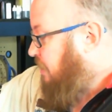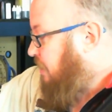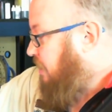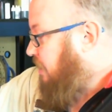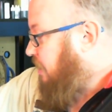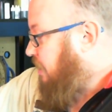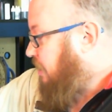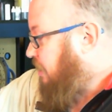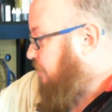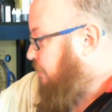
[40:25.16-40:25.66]

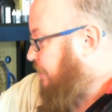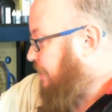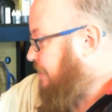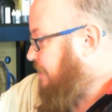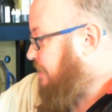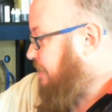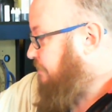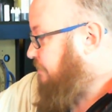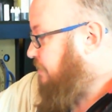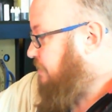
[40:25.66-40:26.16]
Creating the
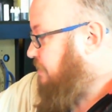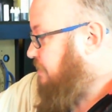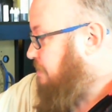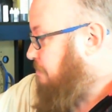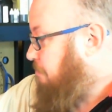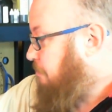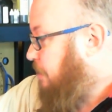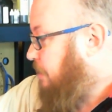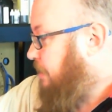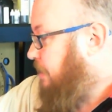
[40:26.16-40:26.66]
Difference is a
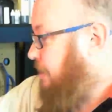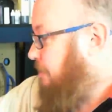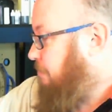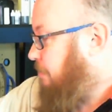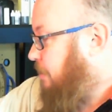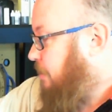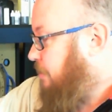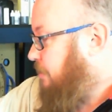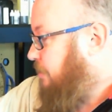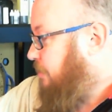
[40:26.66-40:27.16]
marketing
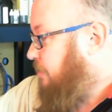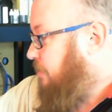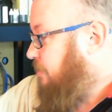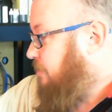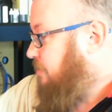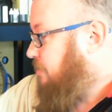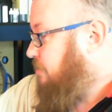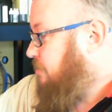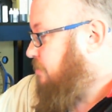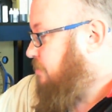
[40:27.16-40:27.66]
partner
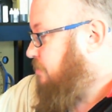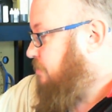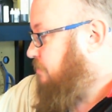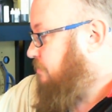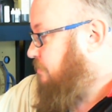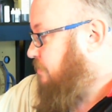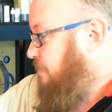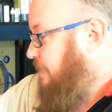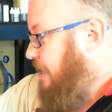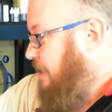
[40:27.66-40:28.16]
for
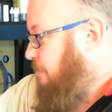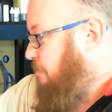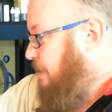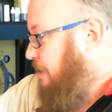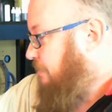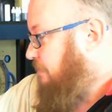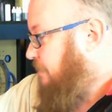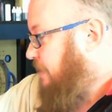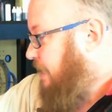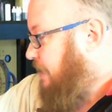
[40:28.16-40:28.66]
that wow
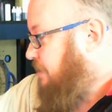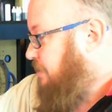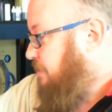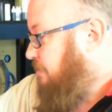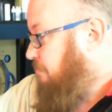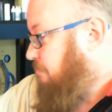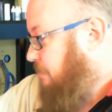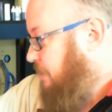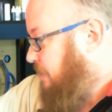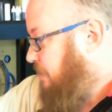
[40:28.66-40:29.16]
factor.
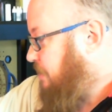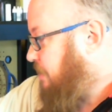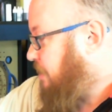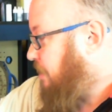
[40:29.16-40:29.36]
There you go.